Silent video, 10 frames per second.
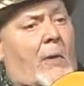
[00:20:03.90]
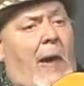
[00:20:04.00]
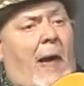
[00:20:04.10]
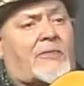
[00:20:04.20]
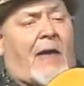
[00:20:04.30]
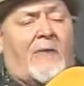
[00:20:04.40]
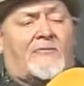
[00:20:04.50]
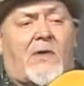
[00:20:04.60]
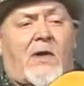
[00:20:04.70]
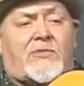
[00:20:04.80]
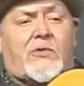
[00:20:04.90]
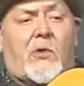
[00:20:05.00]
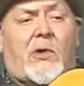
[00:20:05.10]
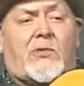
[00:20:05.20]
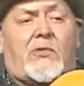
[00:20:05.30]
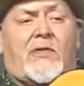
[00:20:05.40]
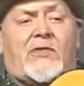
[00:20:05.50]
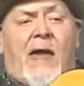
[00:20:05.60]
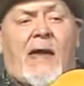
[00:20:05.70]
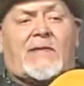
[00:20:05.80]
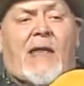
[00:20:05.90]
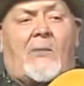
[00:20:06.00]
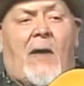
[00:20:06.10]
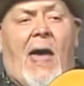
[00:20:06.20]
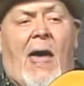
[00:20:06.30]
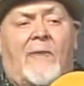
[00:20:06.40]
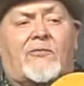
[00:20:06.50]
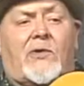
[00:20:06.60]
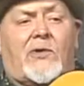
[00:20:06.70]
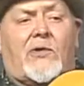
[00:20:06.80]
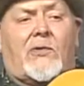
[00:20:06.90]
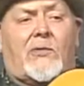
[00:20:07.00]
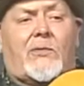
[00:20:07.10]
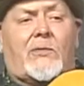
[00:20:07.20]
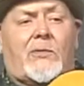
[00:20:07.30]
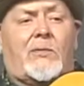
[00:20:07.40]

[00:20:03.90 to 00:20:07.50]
walk out that front door to do the things that we have to do.